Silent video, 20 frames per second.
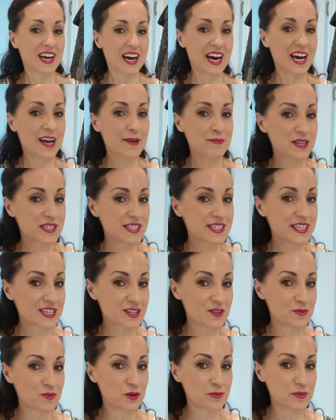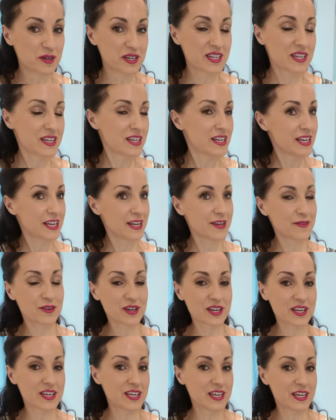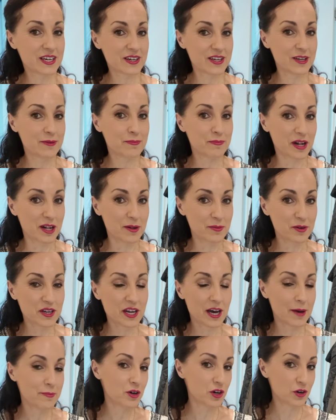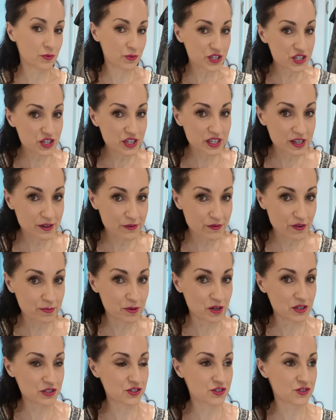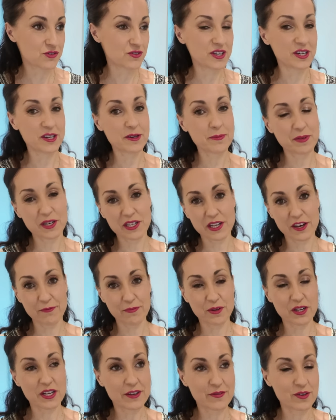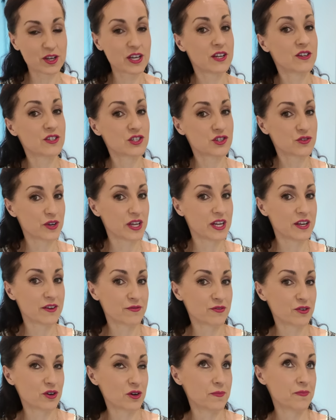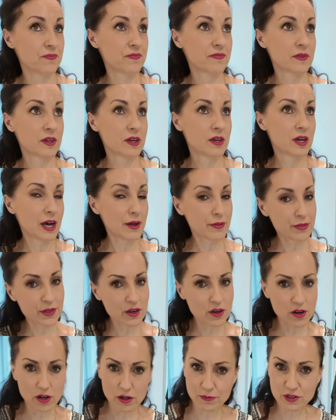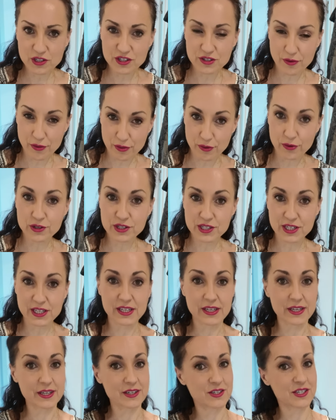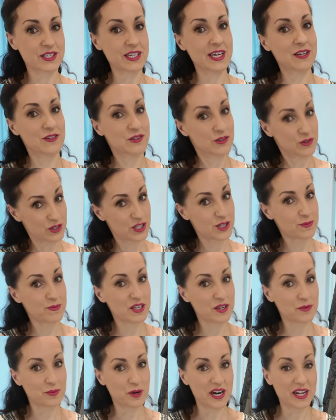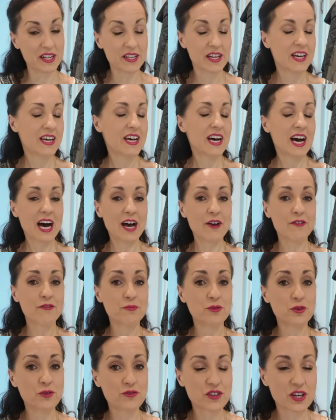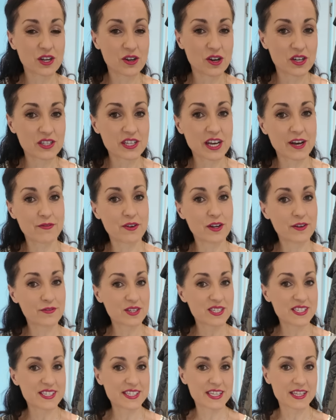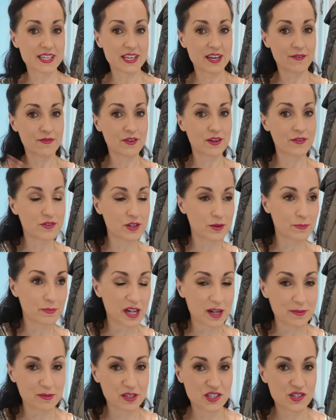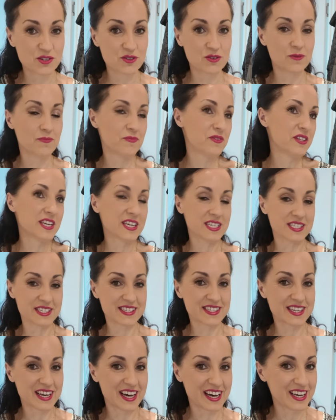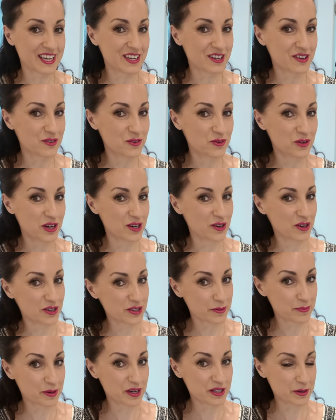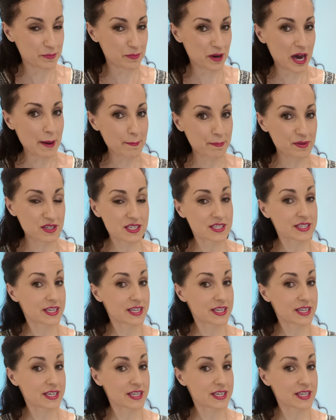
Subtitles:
I'm a single woman living here in Melbourne. I'm originally from Austria, but I've been living in Australia for I think almost 13 years now, so it's been a while. I've moved a lot, I've lived in Sydney, I've lived in Melbourne, so yes, I know a lot about apartments.